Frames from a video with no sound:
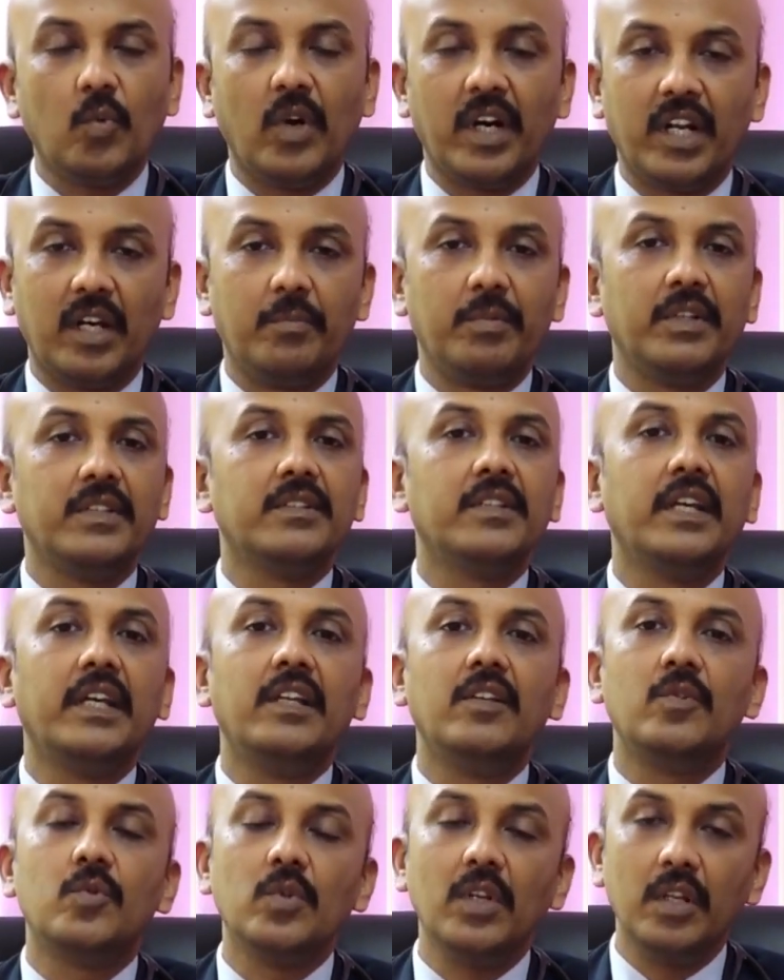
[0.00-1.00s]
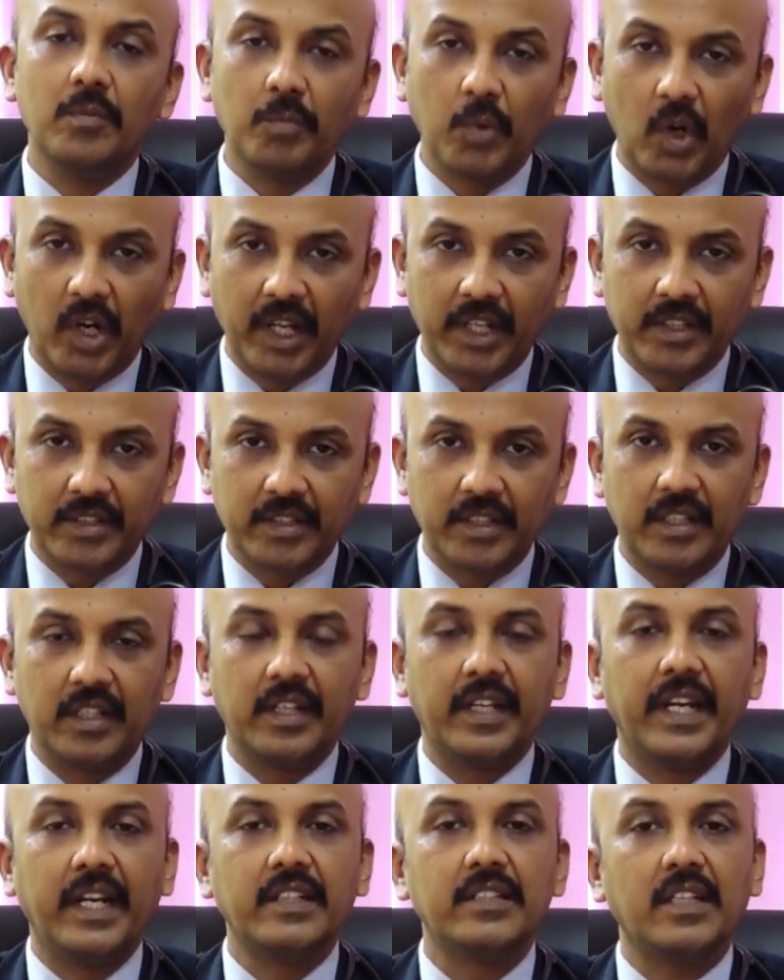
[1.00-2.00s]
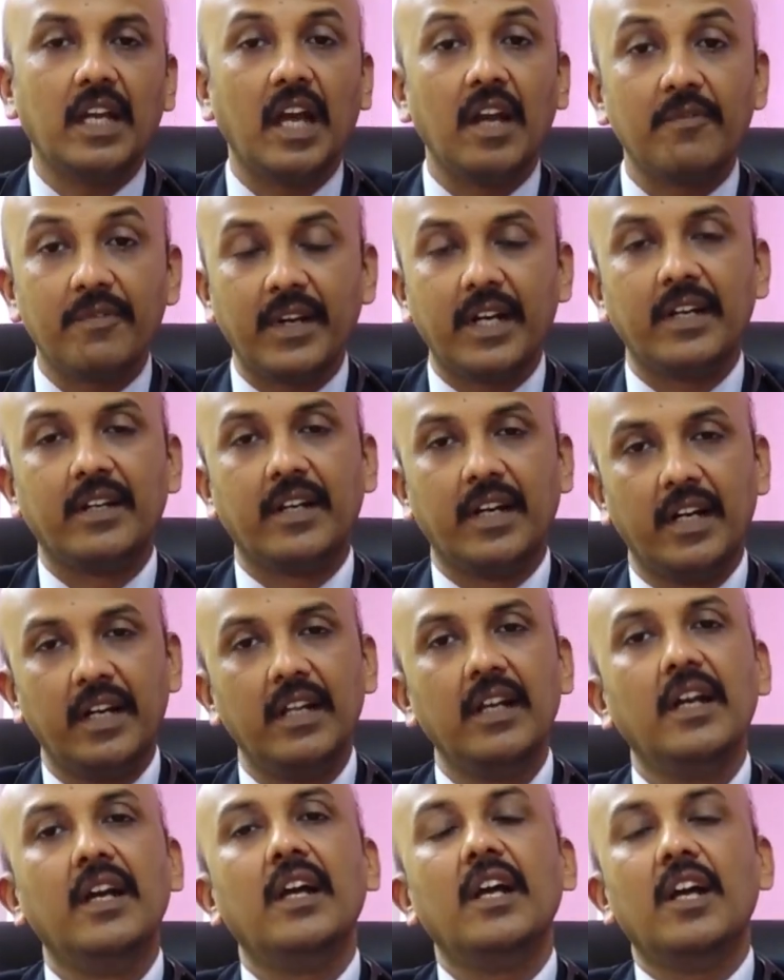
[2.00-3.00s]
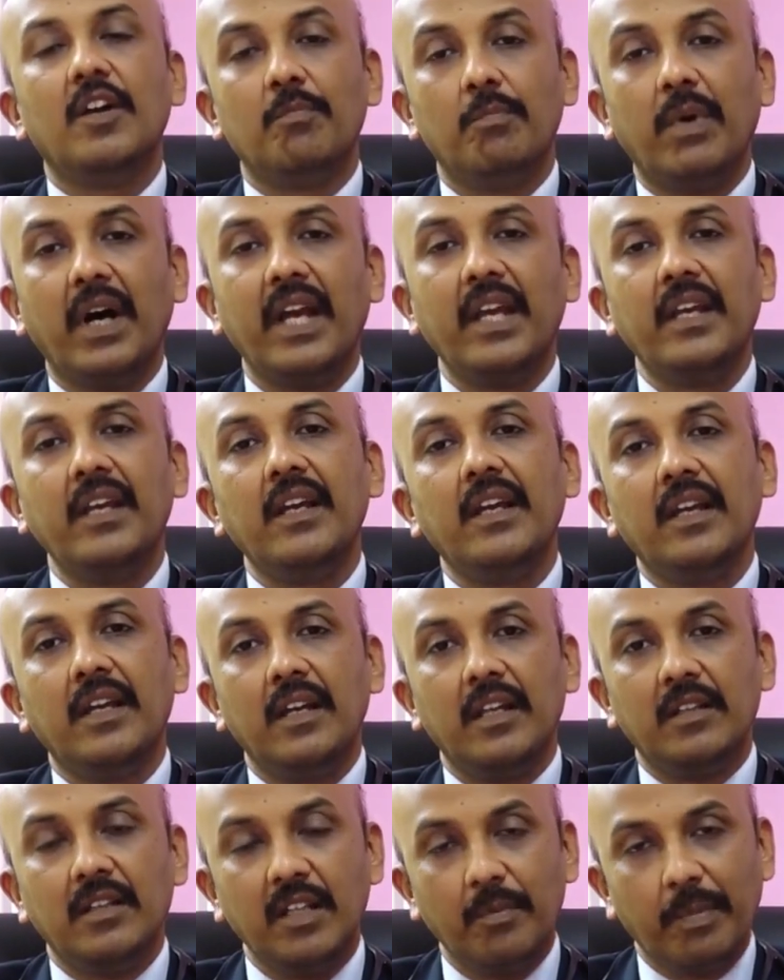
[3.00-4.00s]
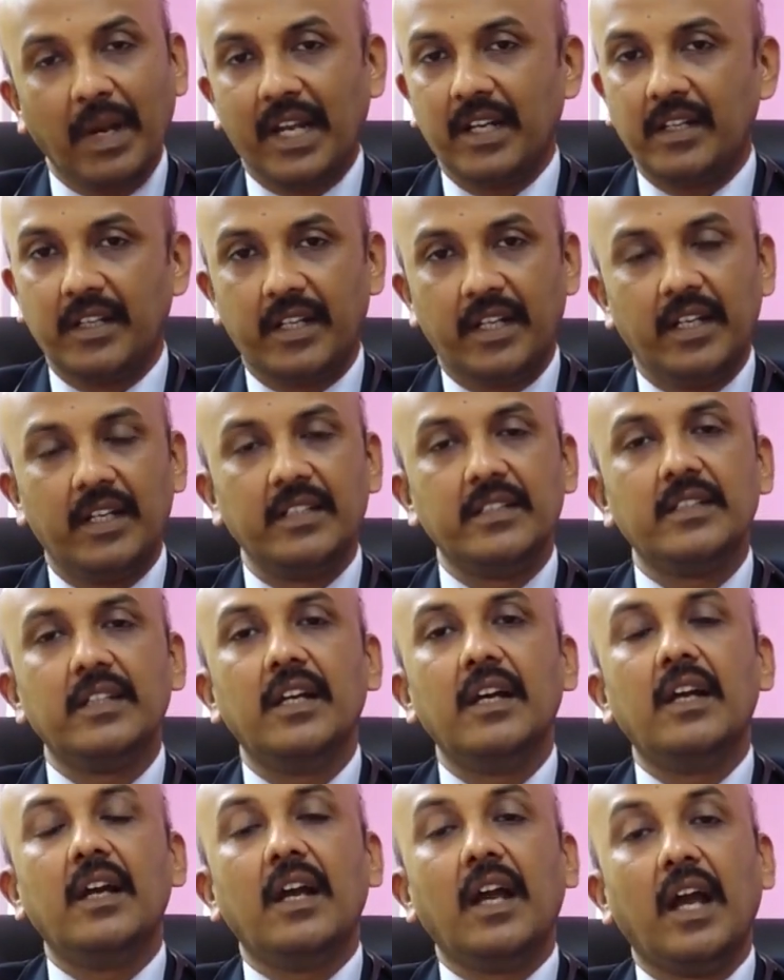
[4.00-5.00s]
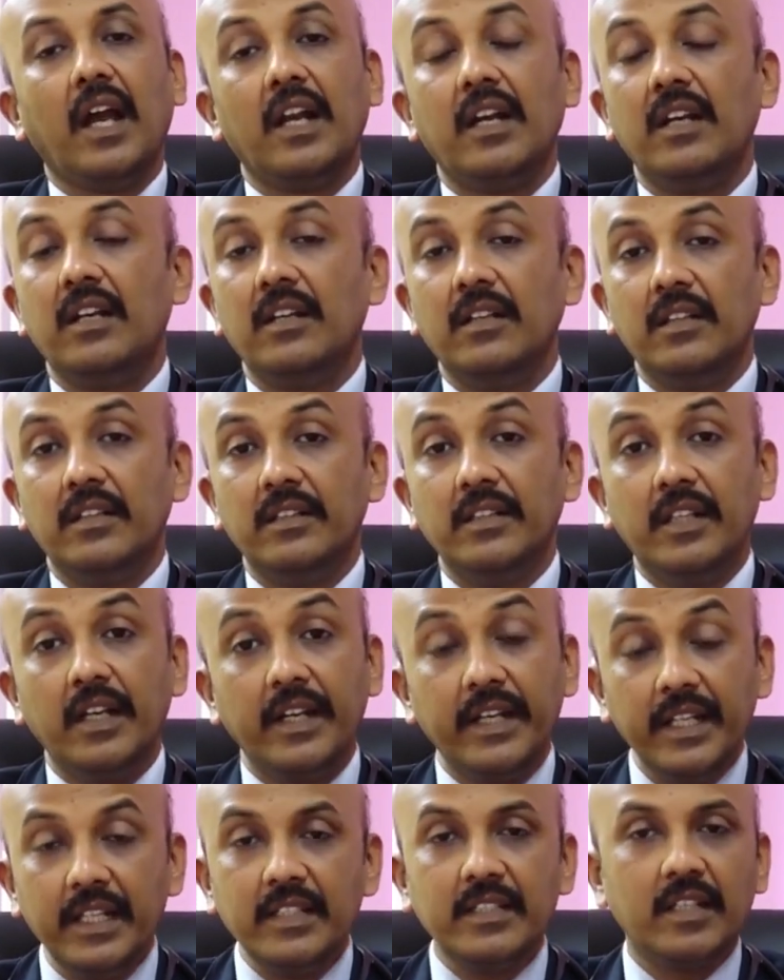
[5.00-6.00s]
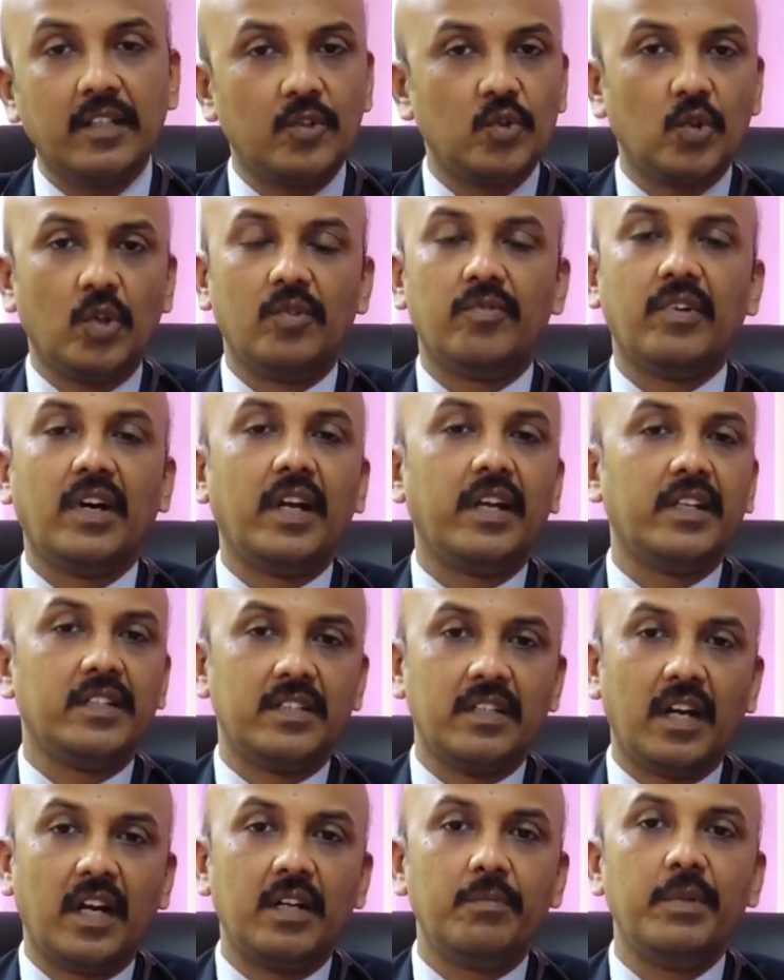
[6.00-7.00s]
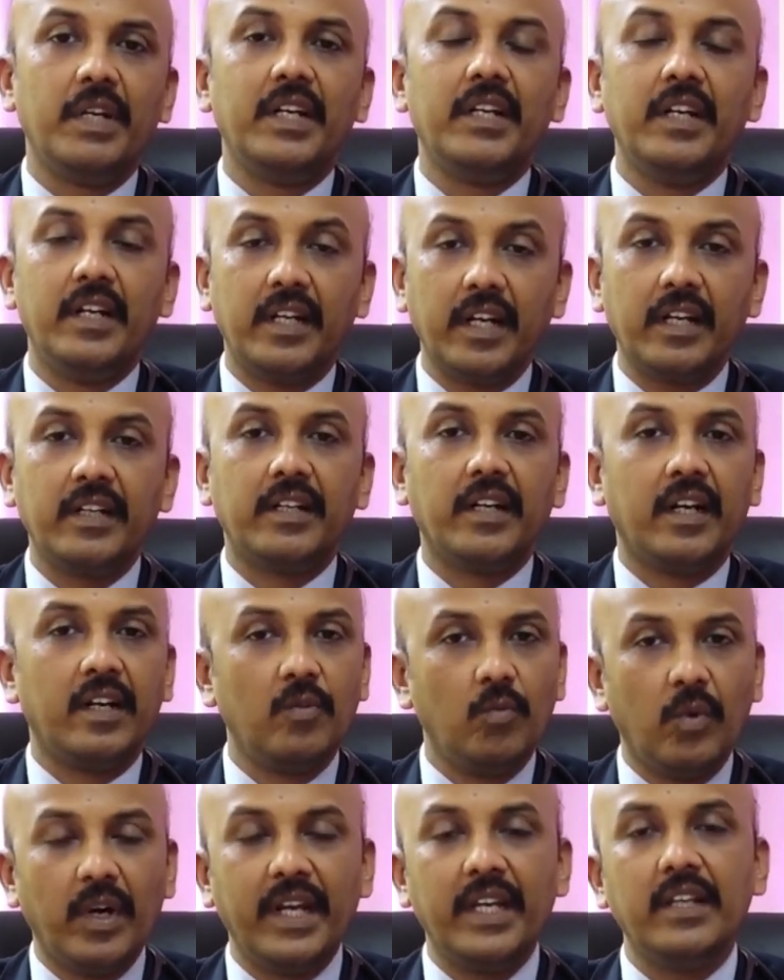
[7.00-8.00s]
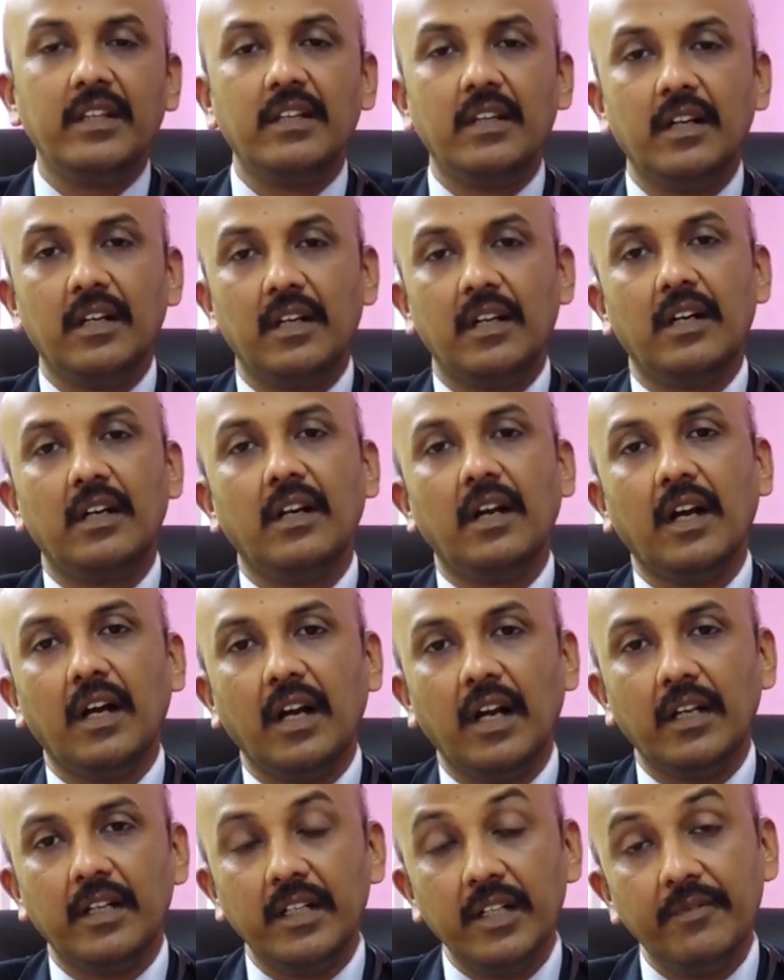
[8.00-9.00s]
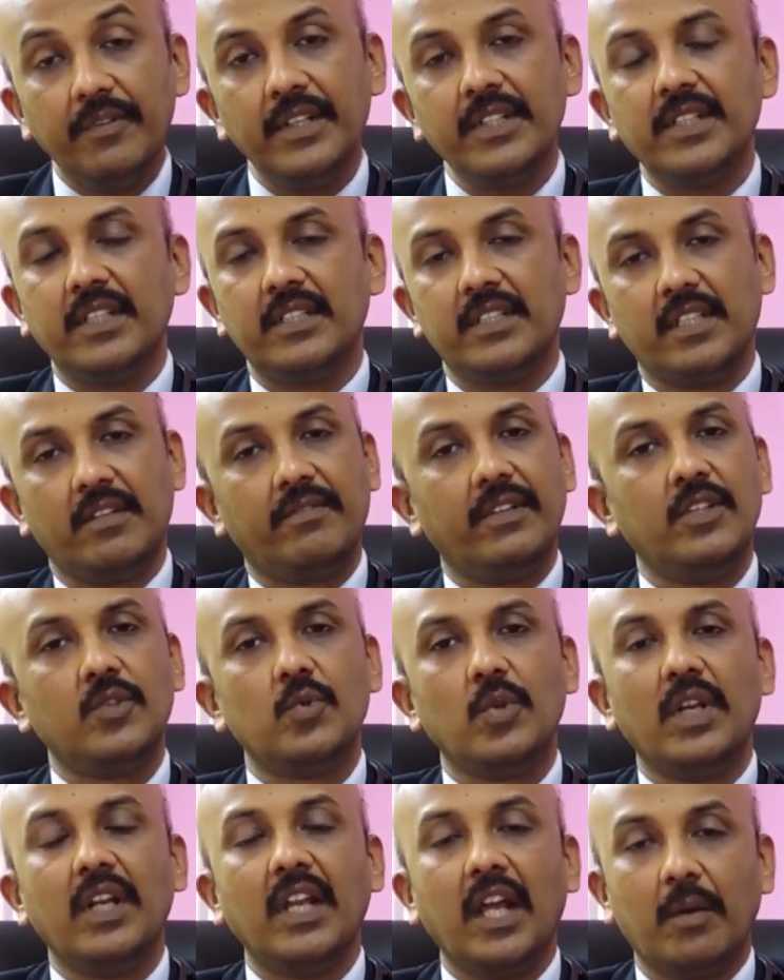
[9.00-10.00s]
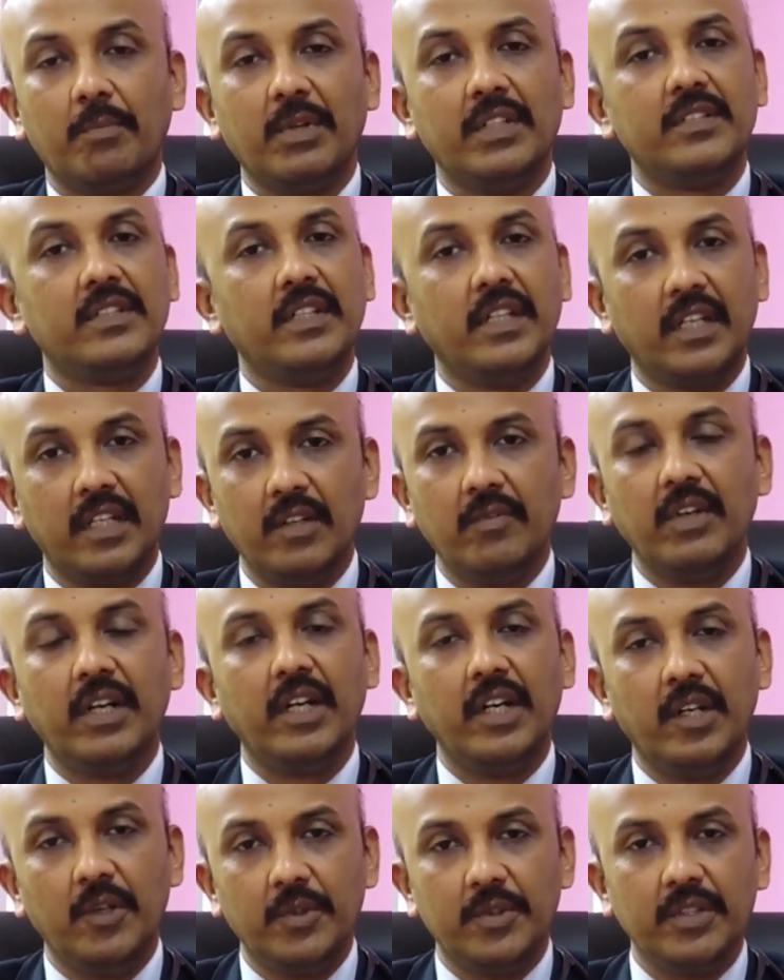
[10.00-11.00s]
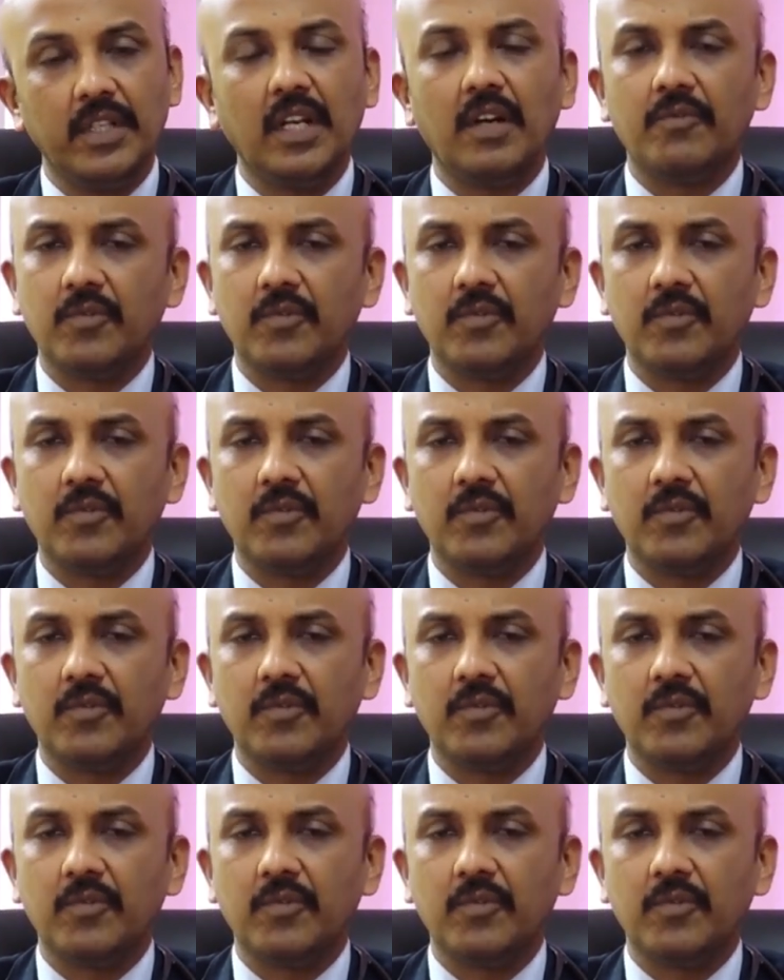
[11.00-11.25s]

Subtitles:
What happens? The insulin production gets affected by the pancreas, and the reason so far has not been detected why the deficiency of insulin happens in a given individual.